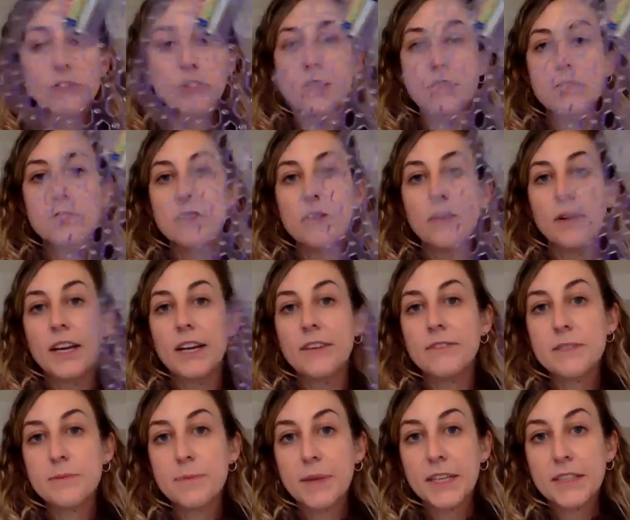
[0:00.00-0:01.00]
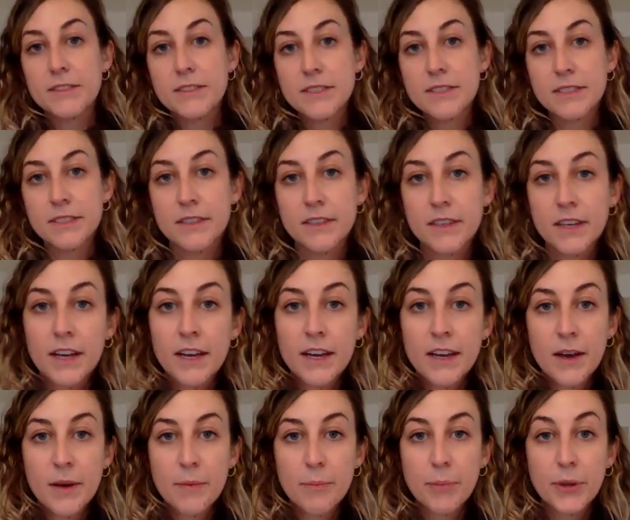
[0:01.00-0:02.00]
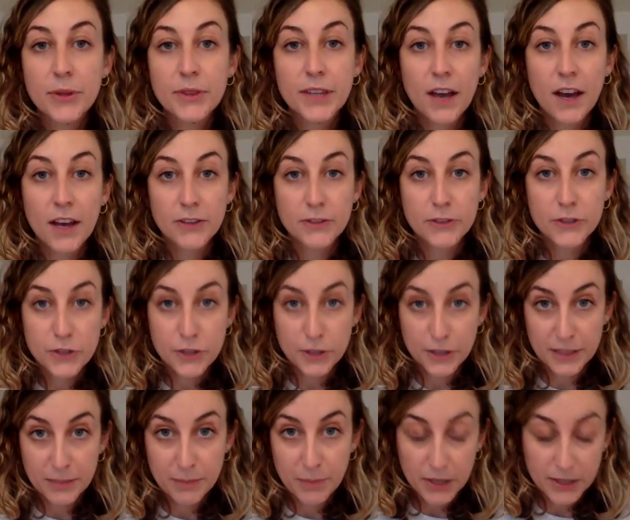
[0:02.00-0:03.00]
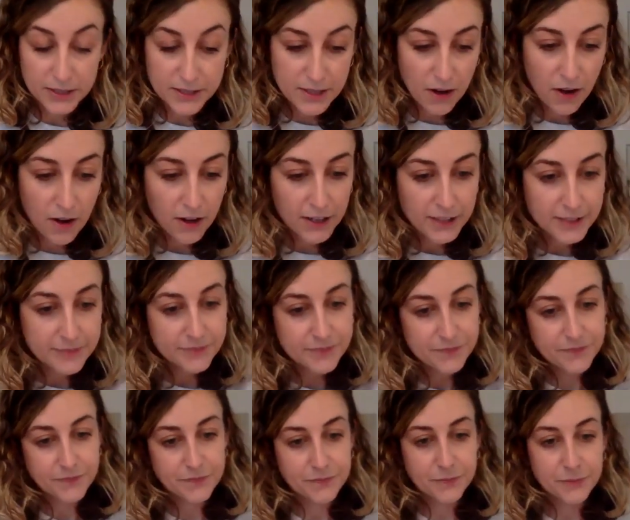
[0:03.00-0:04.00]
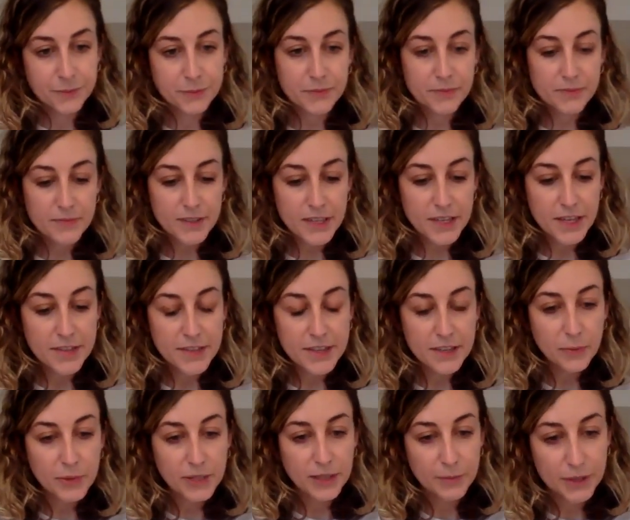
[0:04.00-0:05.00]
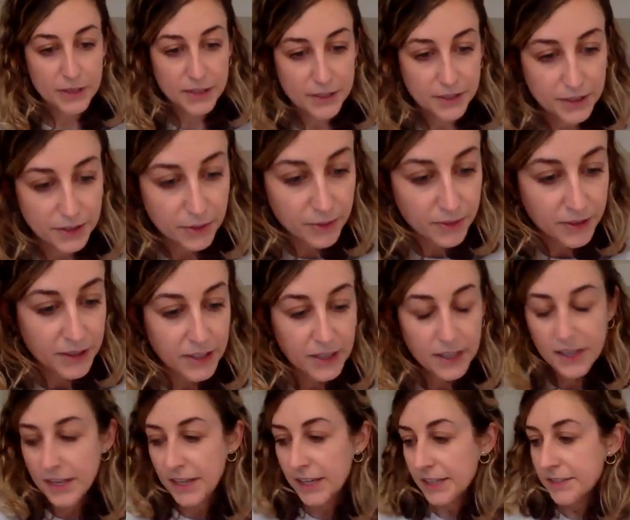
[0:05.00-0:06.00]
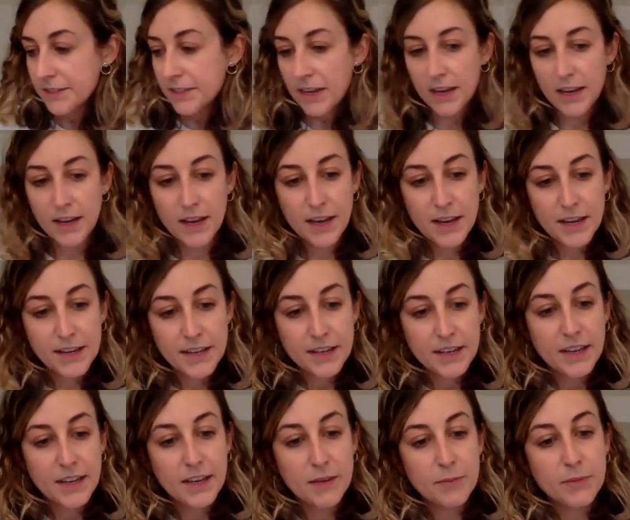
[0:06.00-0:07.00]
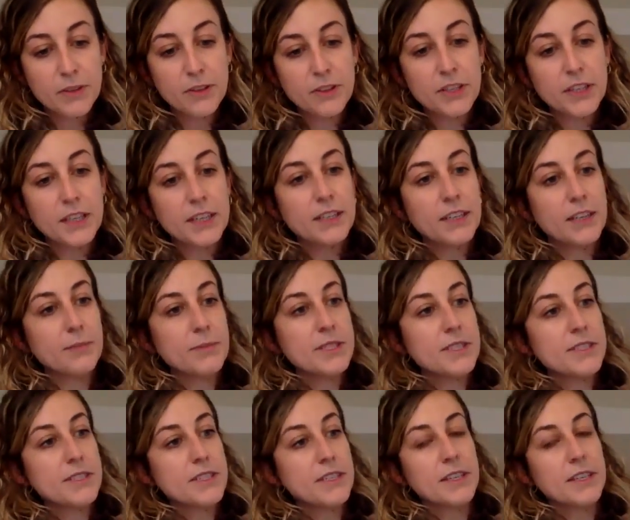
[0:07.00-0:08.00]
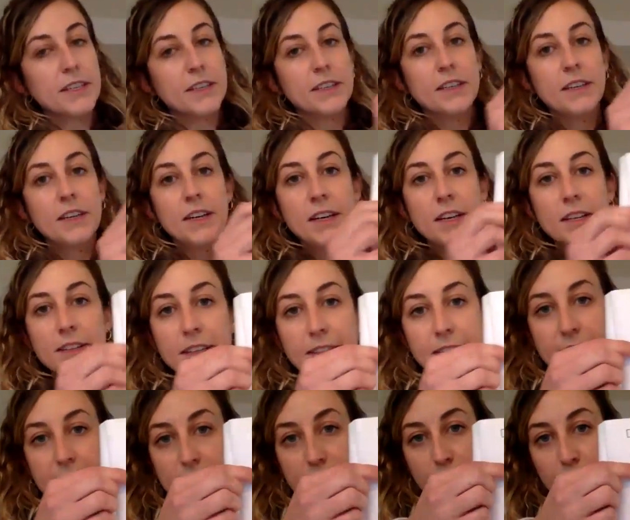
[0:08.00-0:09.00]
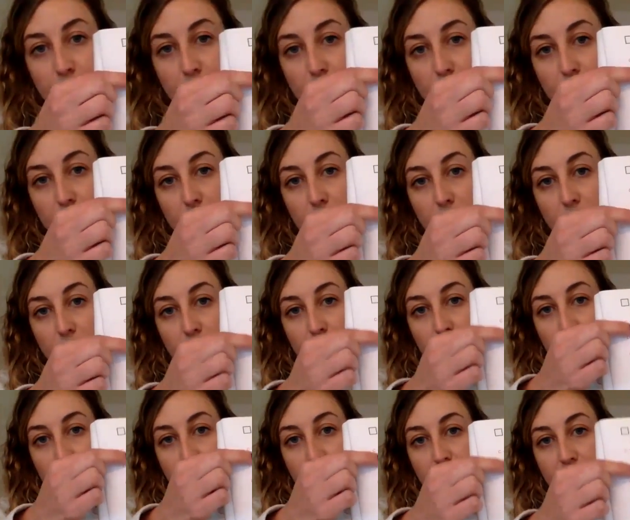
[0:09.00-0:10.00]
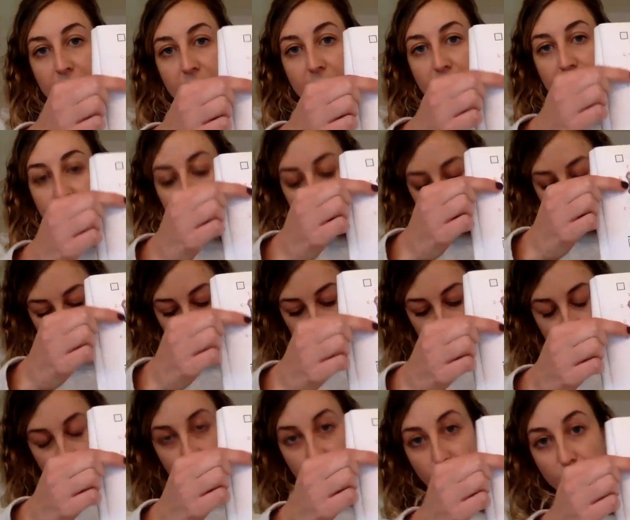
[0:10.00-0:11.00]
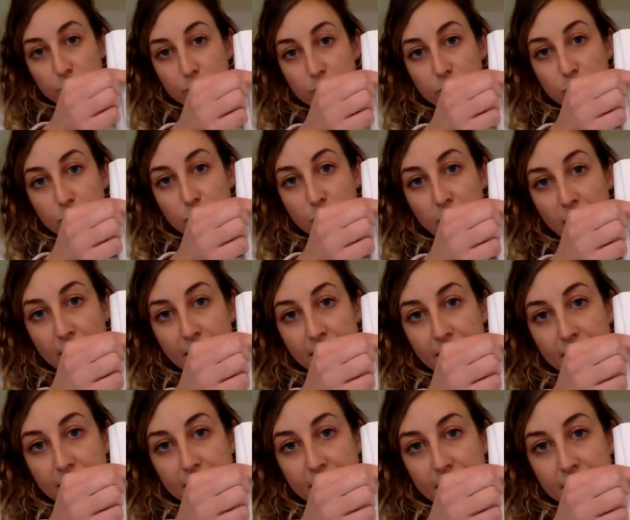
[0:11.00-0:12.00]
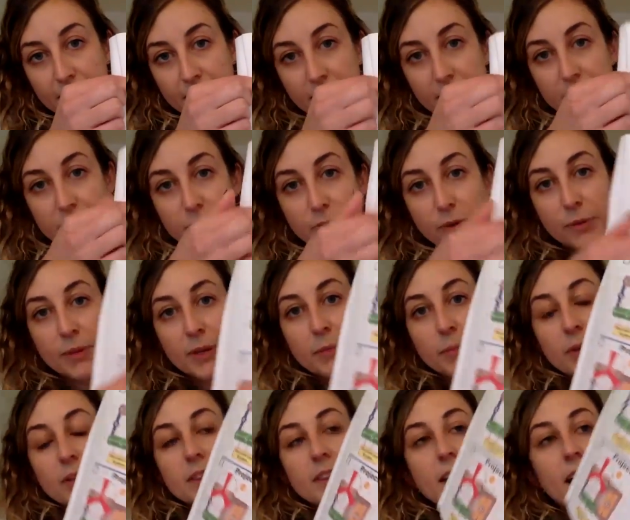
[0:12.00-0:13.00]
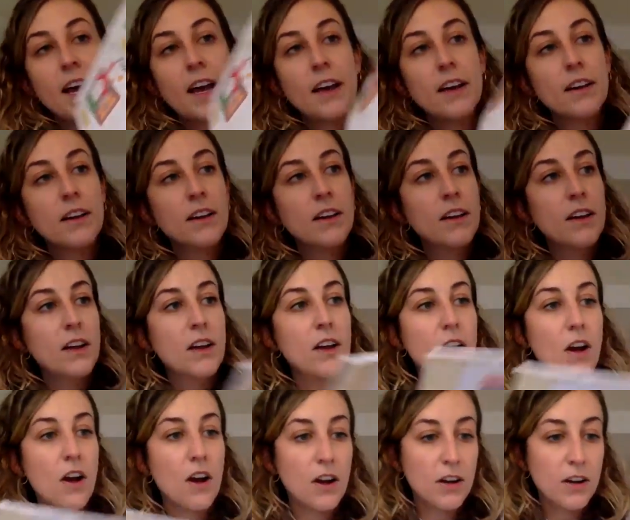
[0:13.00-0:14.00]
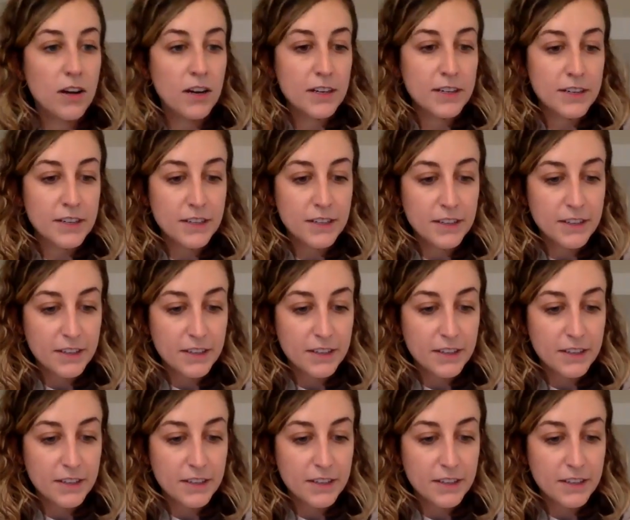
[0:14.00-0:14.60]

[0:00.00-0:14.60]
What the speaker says: just so I have space to put the other circuit parts on. And then what I'm gonna do is I am looking and I'm seeing that this blue piece goes right here. So I'm gonna put that on